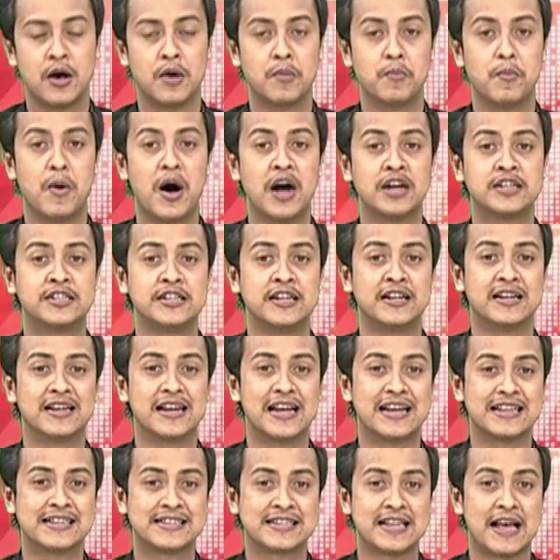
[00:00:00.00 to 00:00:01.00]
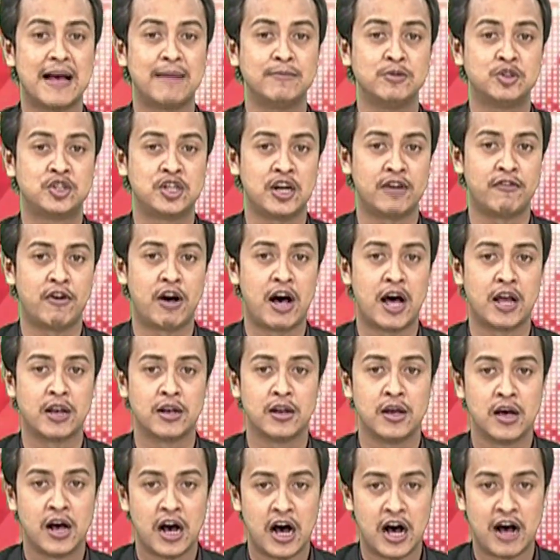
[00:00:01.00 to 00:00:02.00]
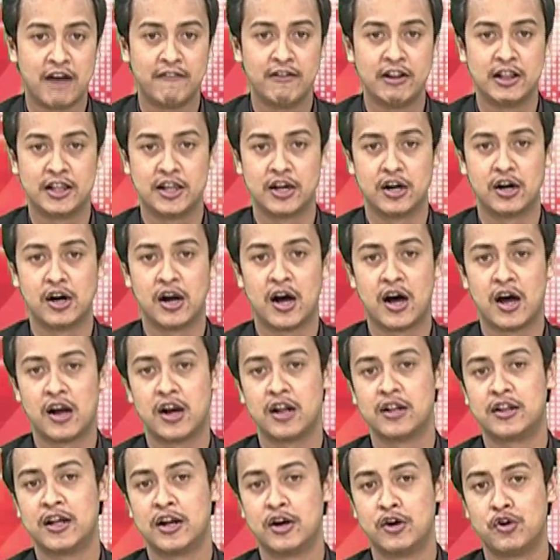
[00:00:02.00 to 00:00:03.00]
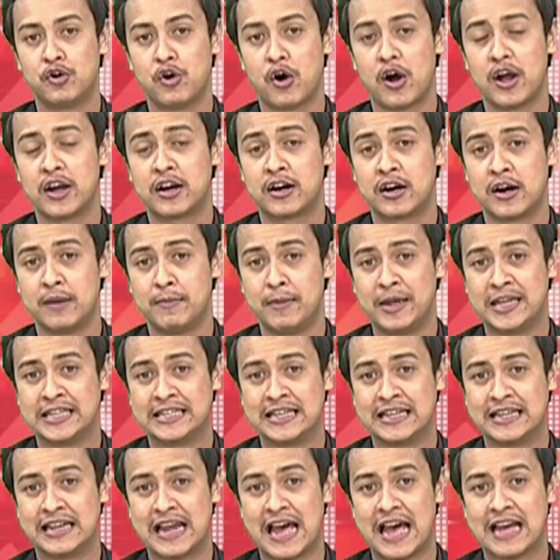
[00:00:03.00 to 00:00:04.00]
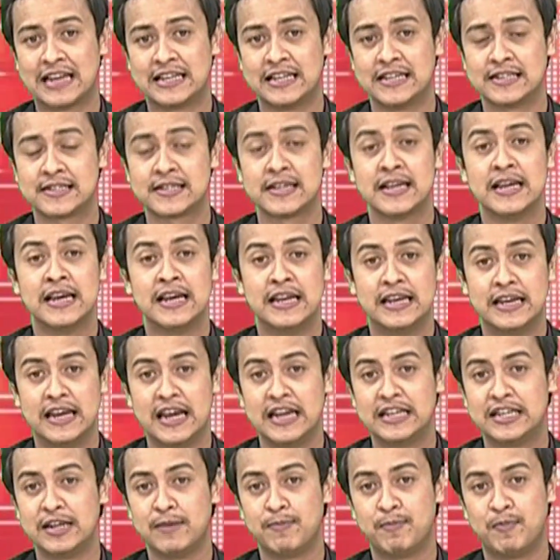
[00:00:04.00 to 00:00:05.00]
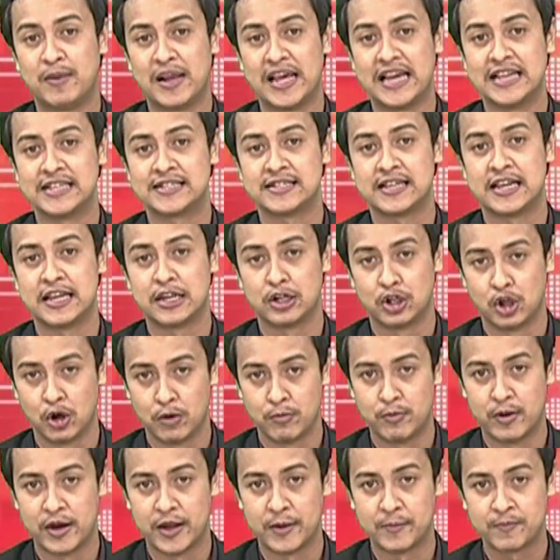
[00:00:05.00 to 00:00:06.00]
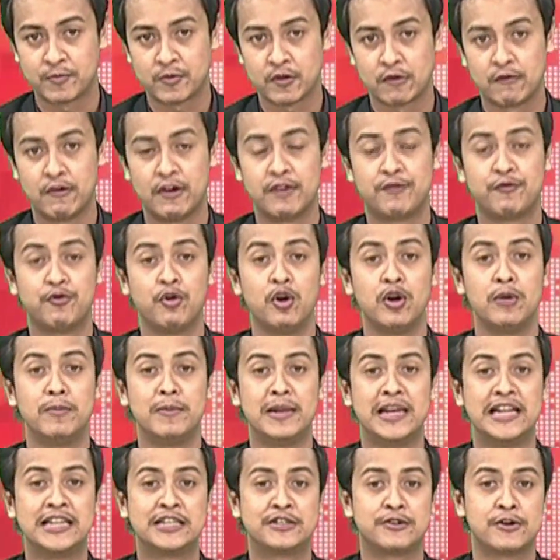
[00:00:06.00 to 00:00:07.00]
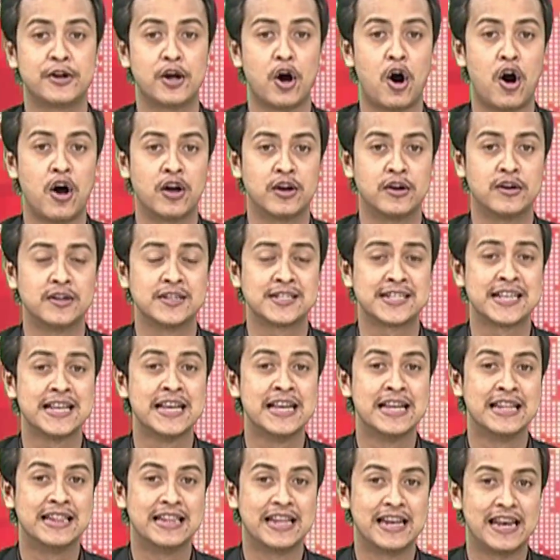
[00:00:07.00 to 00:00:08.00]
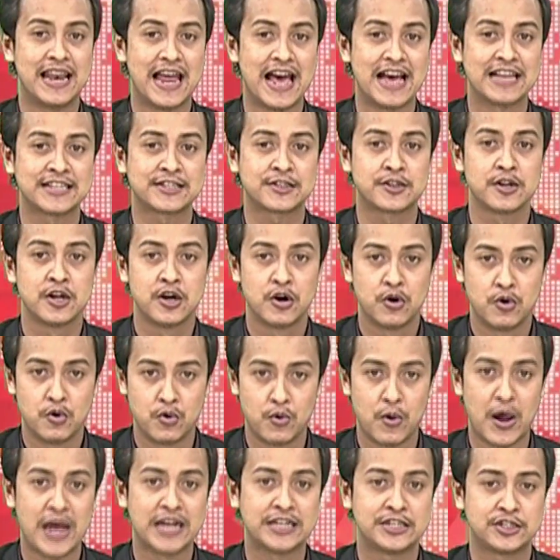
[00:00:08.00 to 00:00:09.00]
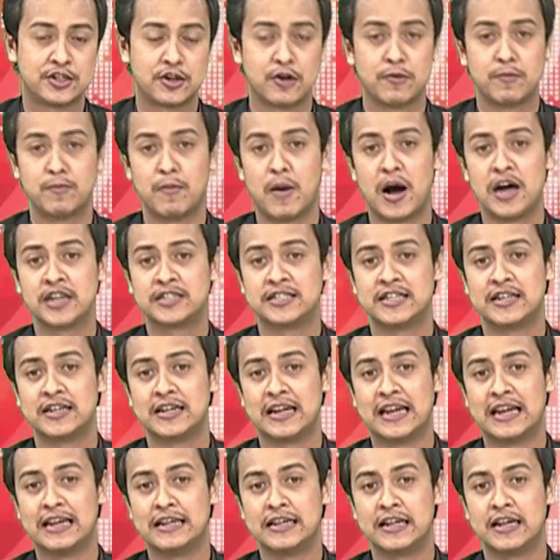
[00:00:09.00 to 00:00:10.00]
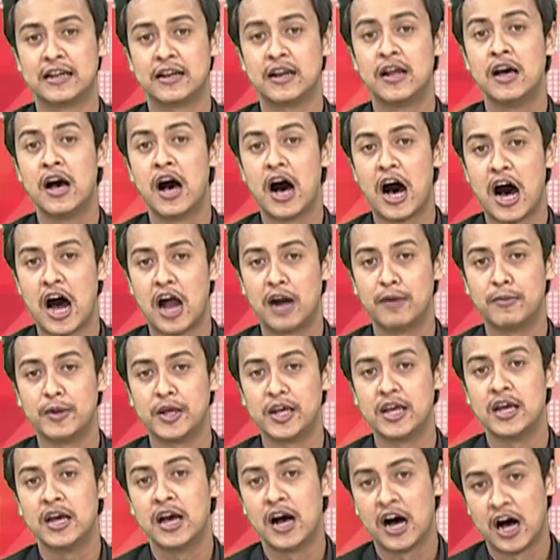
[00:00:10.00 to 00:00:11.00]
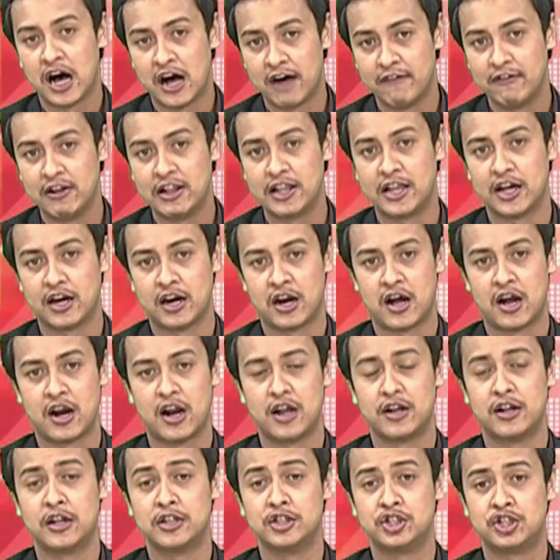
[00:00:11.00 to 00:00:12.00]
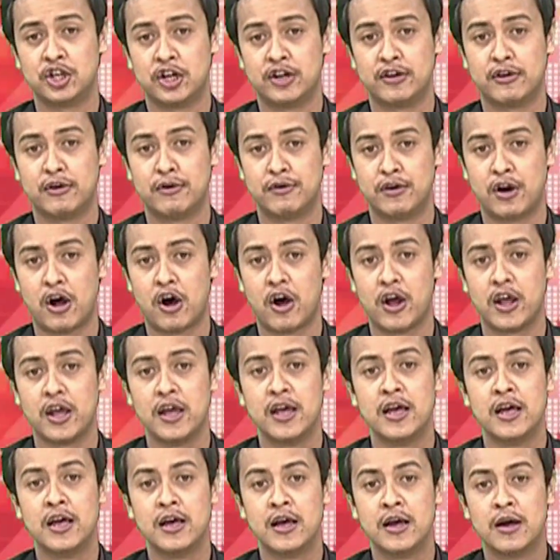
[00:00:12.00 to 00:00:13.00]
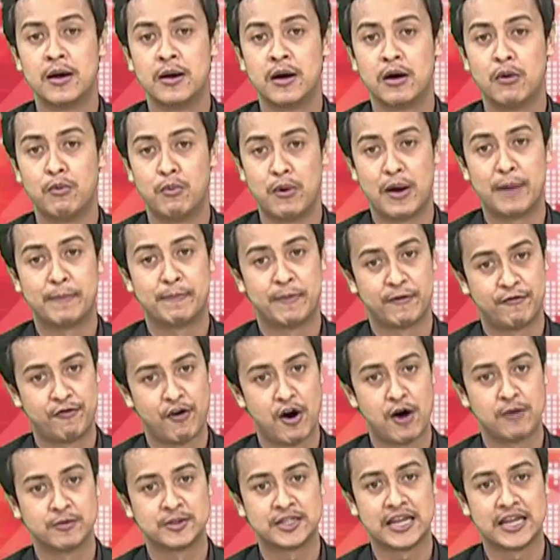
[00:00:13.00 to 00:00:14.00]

Martyred Assam Jawan Havildar Haradhan Roy cremated at his native place in Dhubri with full military honors. The last rites of martyred Indian Army Havildar Haradhan Chandra Roy were performed